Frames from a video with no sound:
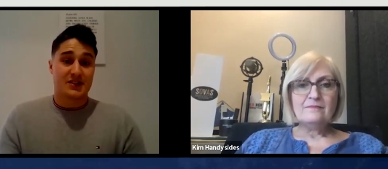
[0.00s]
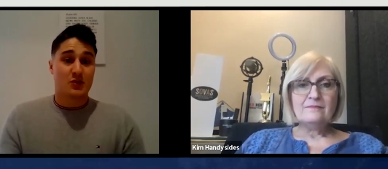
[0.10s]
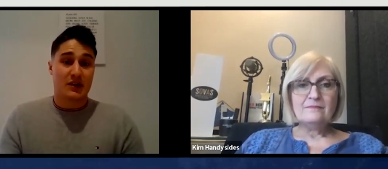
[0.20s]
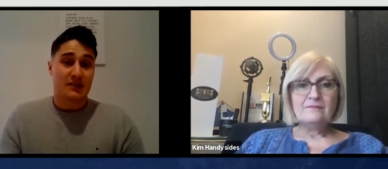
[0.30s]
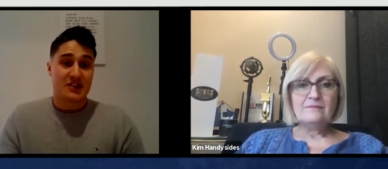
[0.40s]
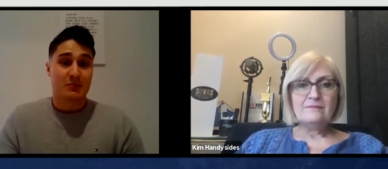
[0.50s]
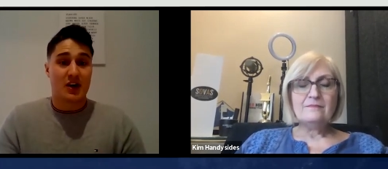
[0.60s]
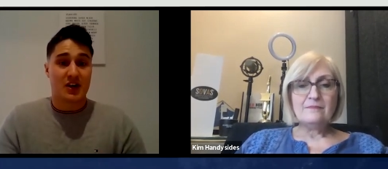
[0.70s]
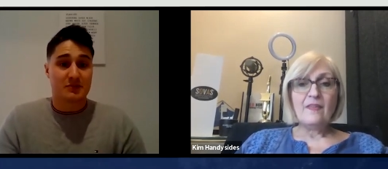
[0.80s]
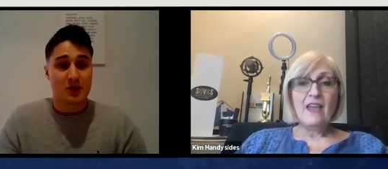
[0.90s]
Speaker 1: it in as quickly
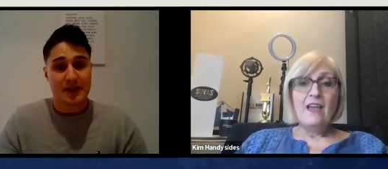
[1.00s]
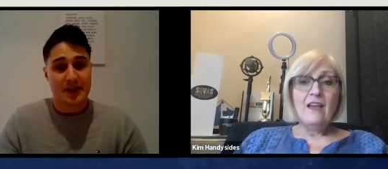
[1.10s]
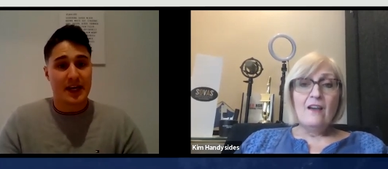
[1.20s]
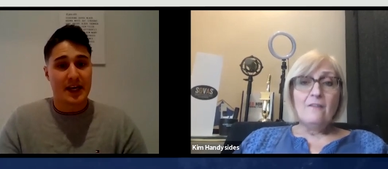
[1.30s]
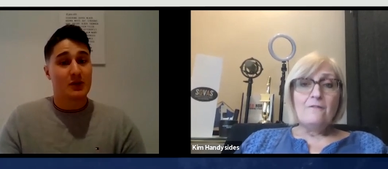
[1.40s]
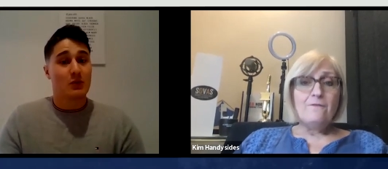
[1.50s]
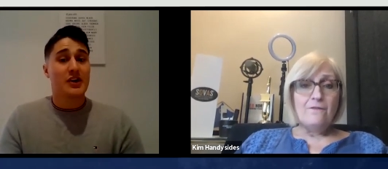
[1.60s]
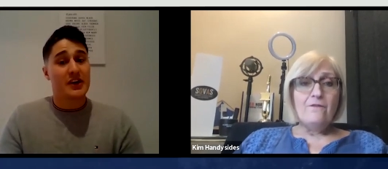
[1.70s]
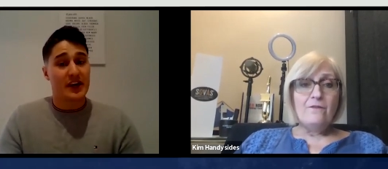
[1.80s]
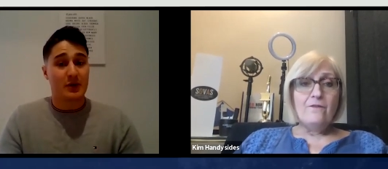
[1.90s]
as possible. And, and
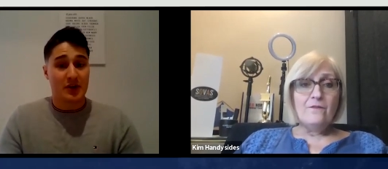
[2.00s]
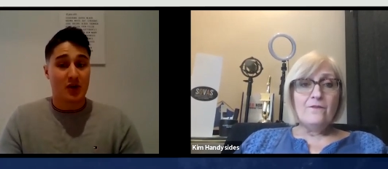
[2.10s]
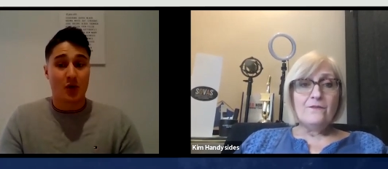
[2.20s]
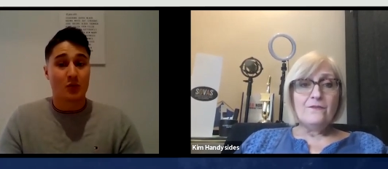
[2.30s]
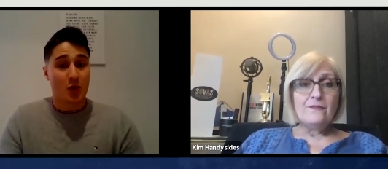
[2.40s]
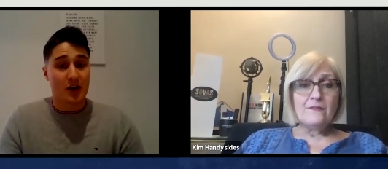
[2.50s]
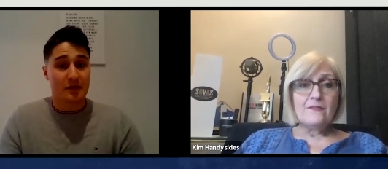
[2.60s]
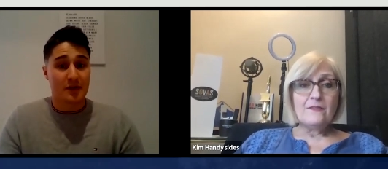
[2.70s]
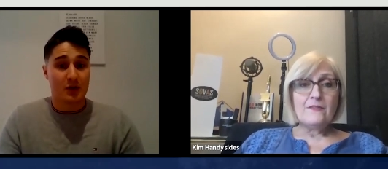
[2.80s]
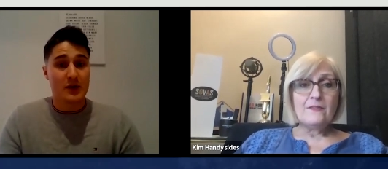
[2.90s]
you're working out your own
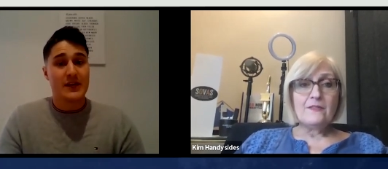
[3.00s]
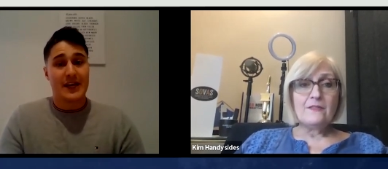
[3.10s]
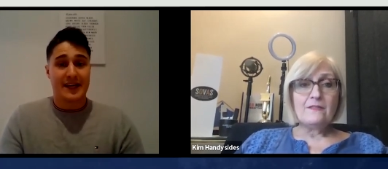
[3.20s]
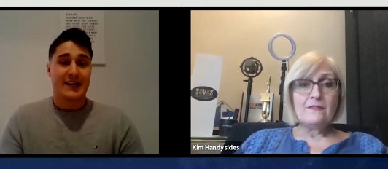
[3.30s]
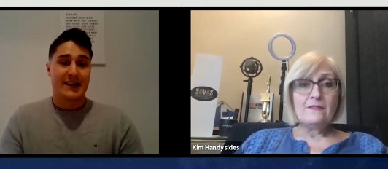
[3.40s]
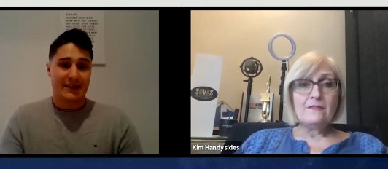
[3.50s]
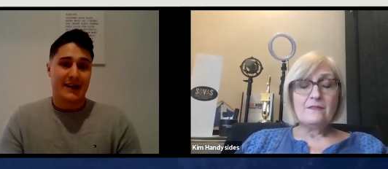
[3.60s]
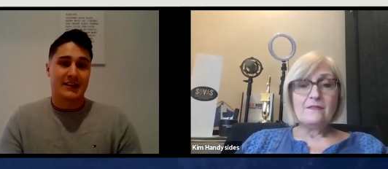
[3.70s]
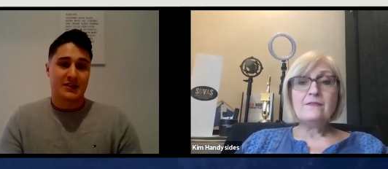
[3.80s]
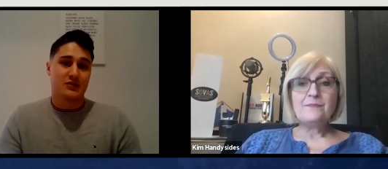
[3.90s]
workflow in
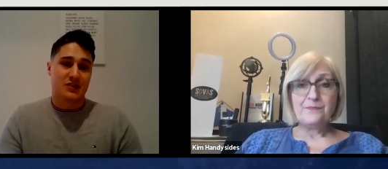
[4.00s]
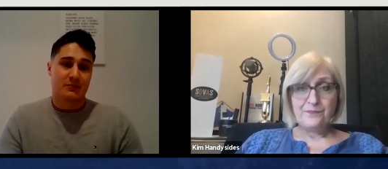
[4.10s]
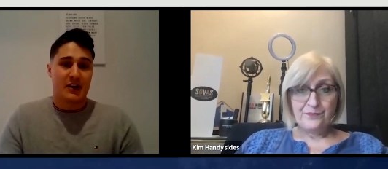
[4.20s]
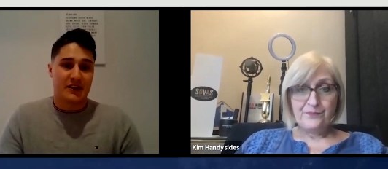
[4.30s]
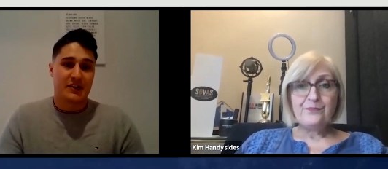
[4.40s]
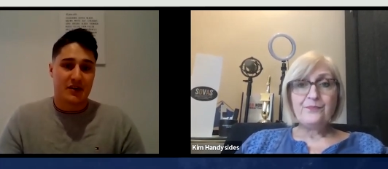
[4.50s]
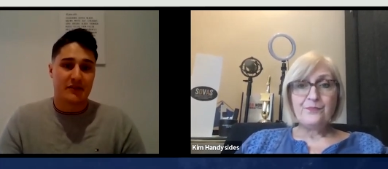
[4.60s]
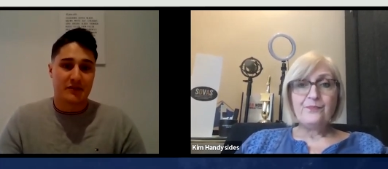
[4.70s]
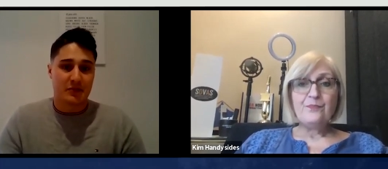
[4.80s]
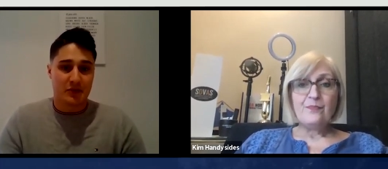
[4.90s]
getting that to a spot that
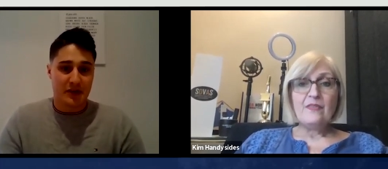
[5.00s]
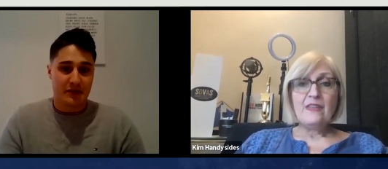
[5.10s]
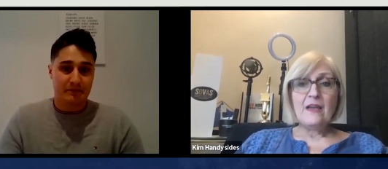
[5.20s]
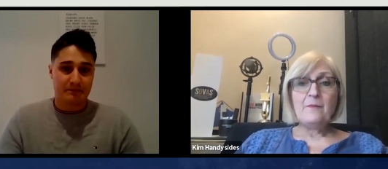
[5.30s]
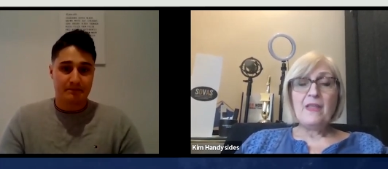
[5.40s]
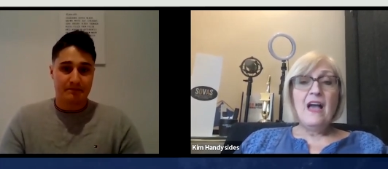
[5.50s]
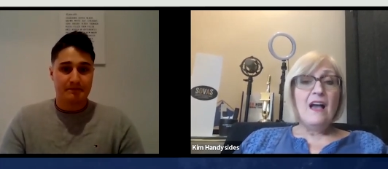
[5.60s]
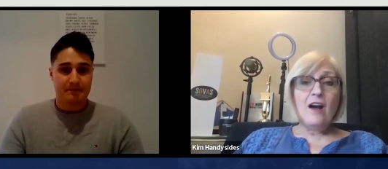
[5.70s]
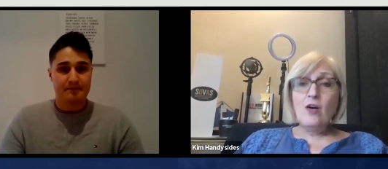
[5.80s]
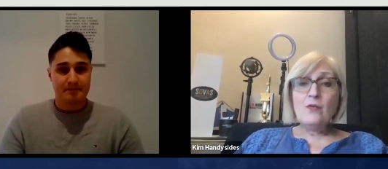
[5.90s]
you're comfortable with.
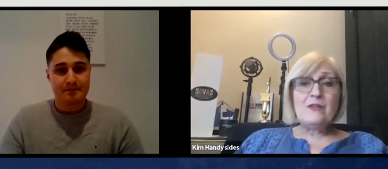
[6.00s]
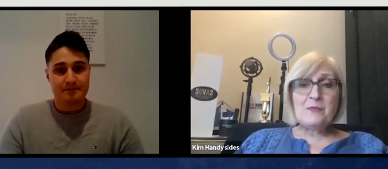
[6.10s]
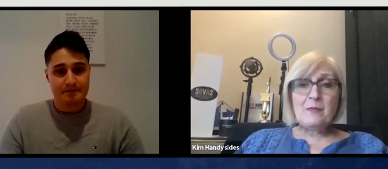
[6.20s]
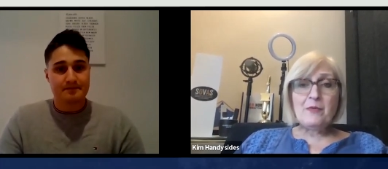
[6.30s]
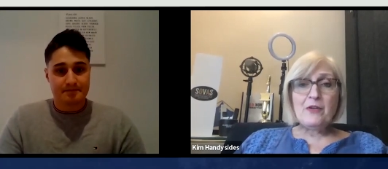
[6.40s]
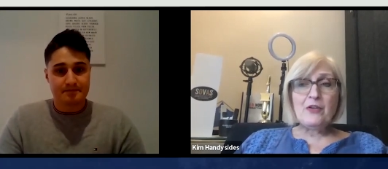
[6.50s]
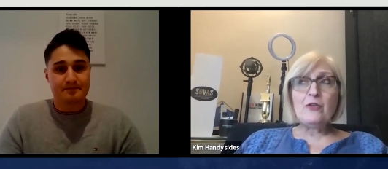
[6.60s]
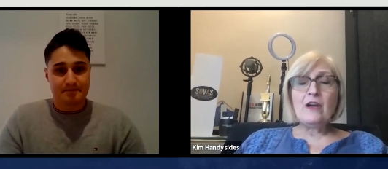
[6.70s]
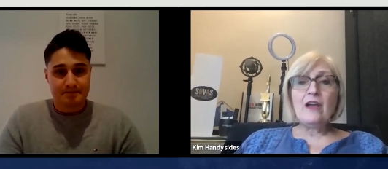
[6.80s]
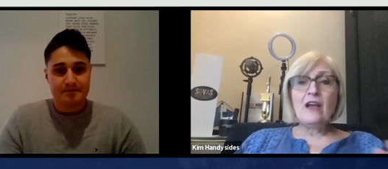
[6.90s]
Speaker 2: Always remember,
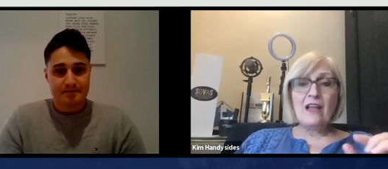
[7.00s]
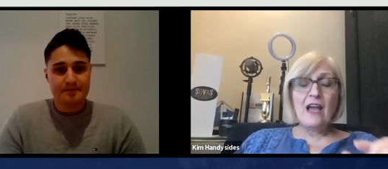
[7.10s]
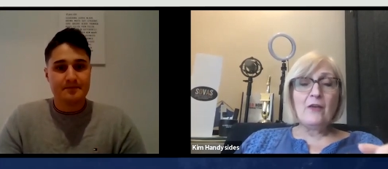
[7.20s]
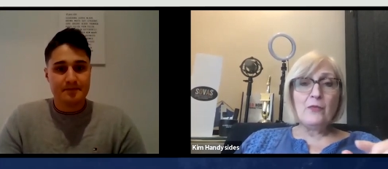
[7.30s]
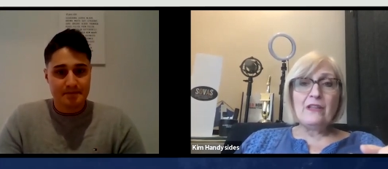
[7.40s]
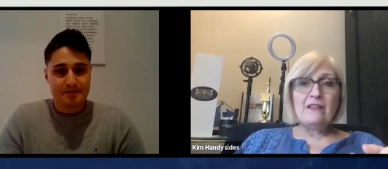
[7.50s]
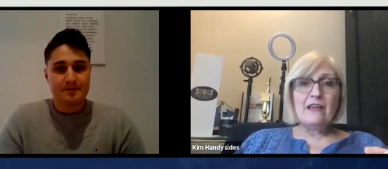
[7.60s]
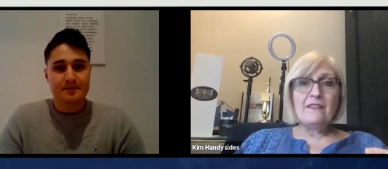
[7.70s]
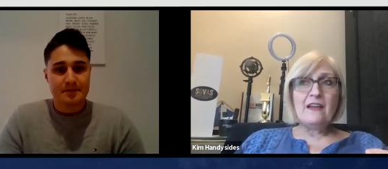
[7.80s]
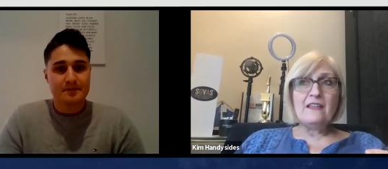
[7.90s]
you're, I really
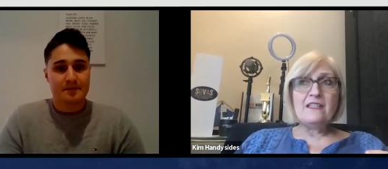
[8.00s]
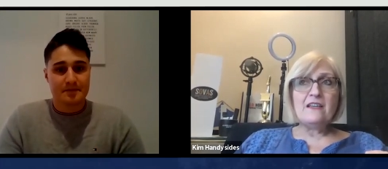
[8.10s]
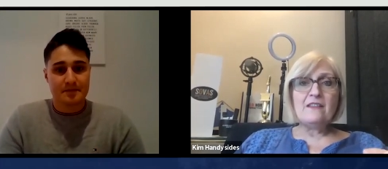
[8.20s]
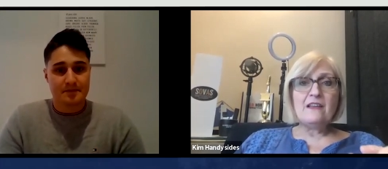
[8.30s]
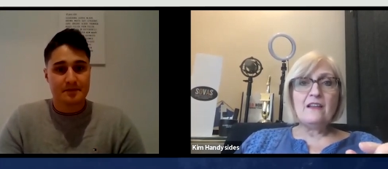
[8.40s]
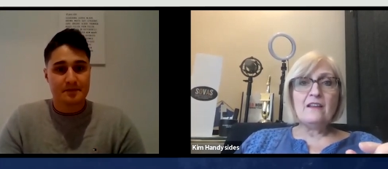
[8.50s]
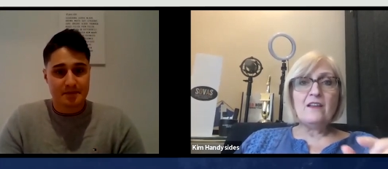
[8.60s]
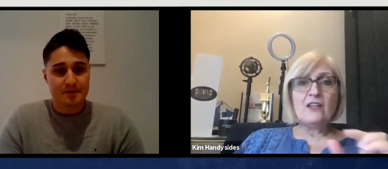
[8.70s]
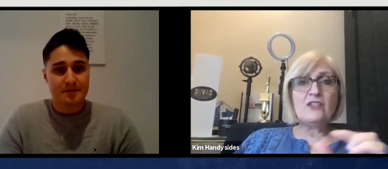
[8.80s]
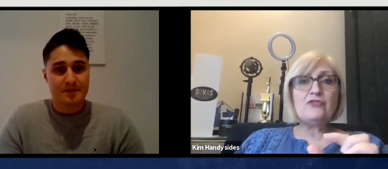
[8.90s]
like the idea that
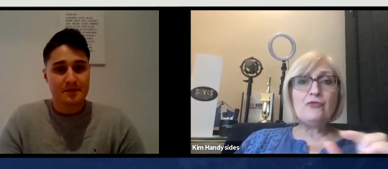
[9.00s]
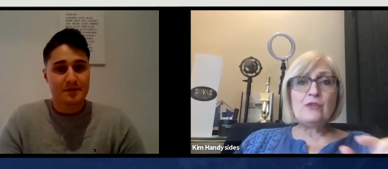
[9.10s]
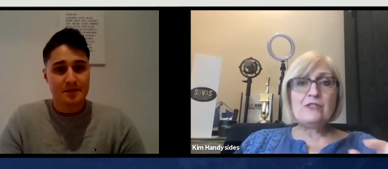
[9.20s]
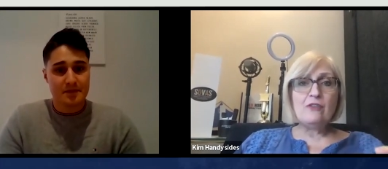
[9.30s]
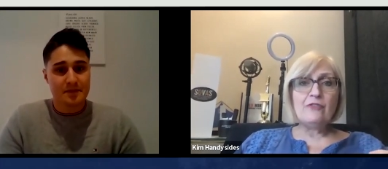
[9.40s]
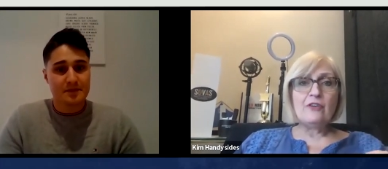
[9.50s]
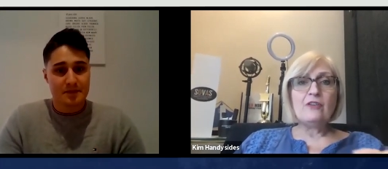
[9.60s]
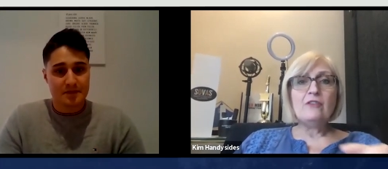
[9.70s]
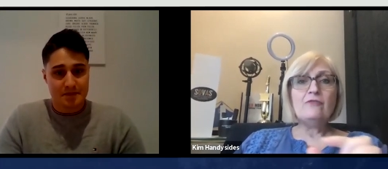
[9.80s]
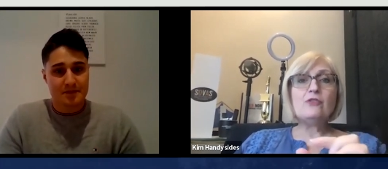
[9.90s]
not just
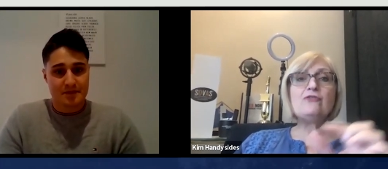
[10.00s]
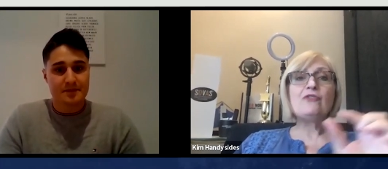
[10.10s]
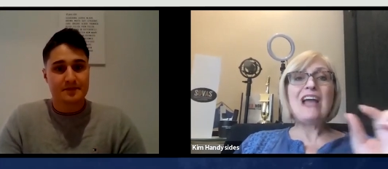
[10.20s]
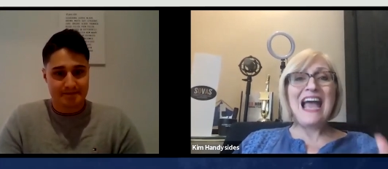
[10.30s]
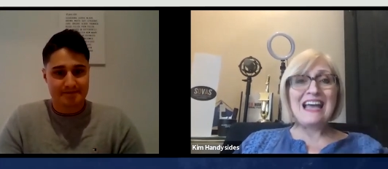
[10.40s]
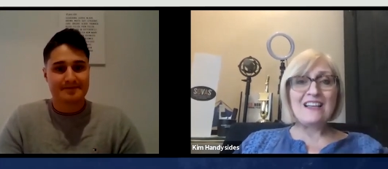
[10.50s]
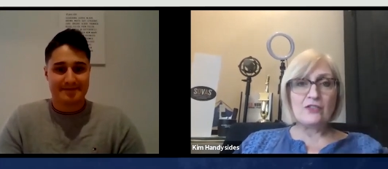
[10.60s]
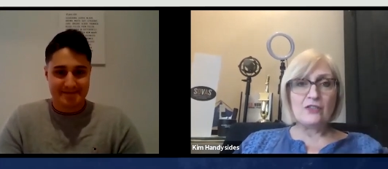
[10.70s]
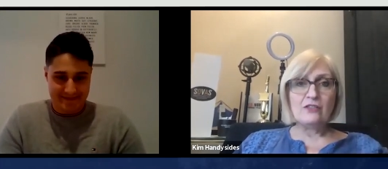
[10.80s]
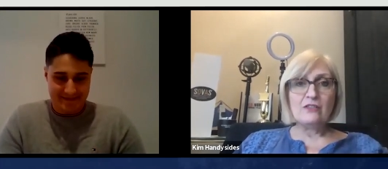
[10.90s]
voiceover, voiceover
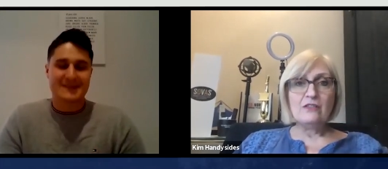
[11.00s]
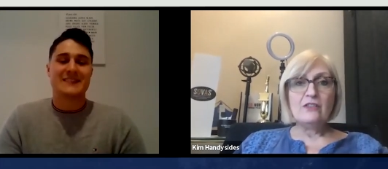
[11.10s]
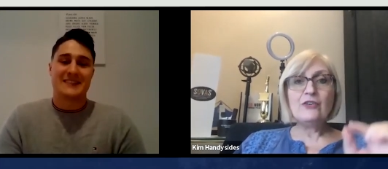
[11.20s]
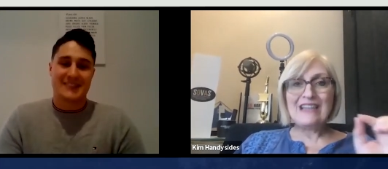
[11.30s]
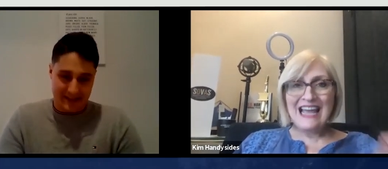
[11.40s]
actor, you're an